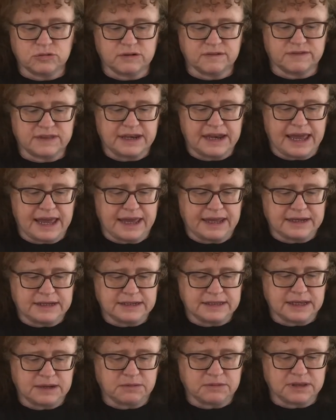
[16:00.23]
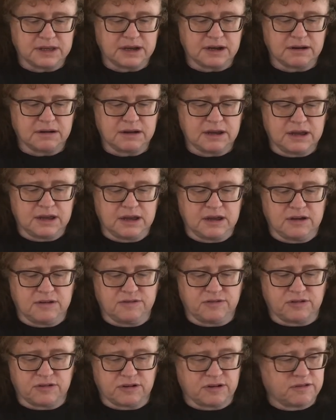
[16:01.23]
of the land. They were there
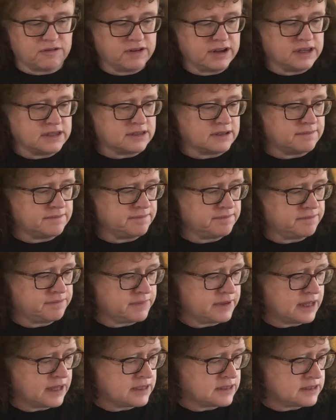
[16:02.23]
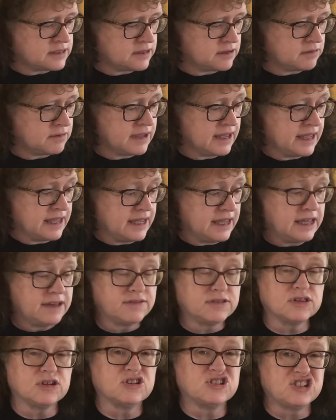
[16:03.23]
for a reason. And so even
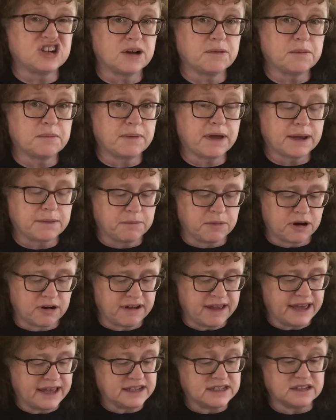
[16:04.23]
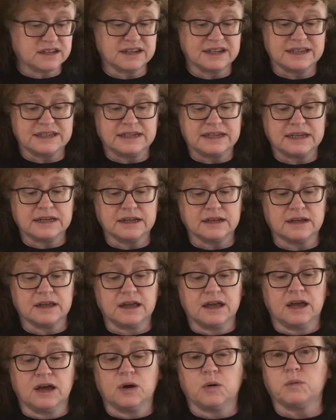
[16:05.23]
though Dermot MacMurrough had done a deal
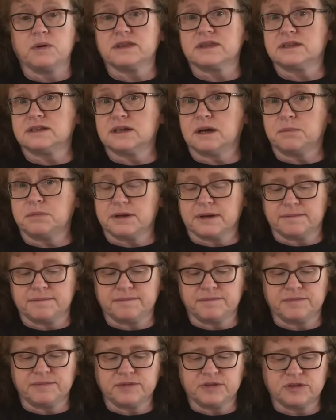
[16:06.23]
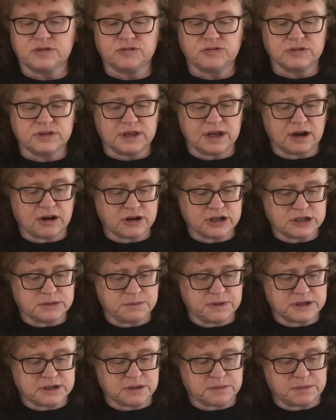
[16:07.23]
with Dublin through the
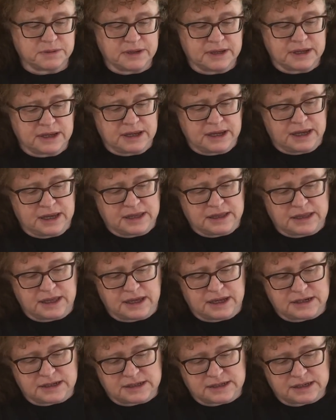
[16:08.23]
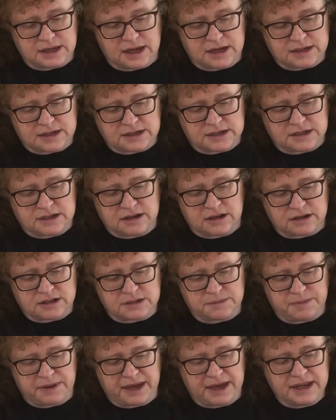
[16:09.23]
Archbishop, they decided not to
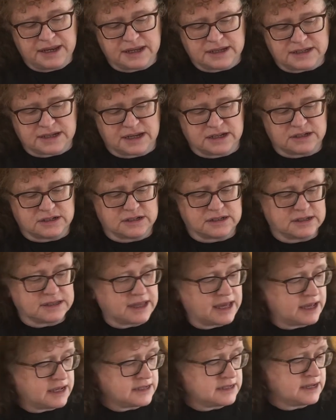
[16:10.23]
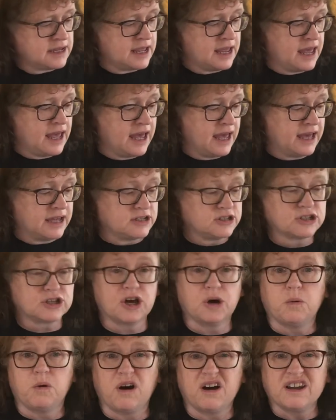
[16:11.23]
pay any attention to that and to
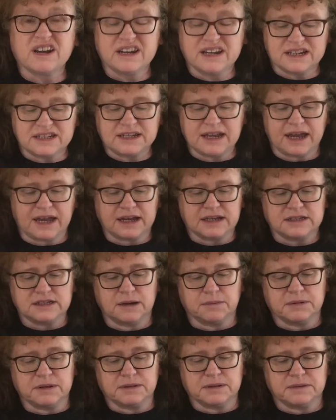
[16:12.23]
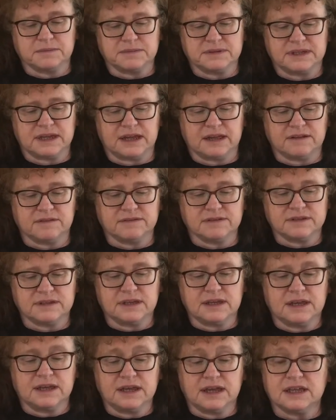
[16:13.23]
go on and attack Dublin themselves.
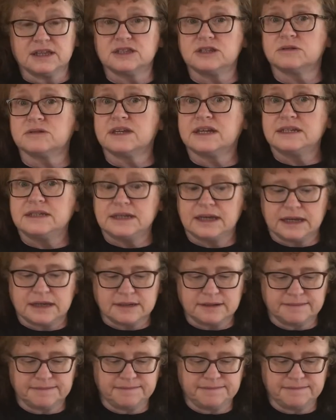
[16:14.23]
And so they did.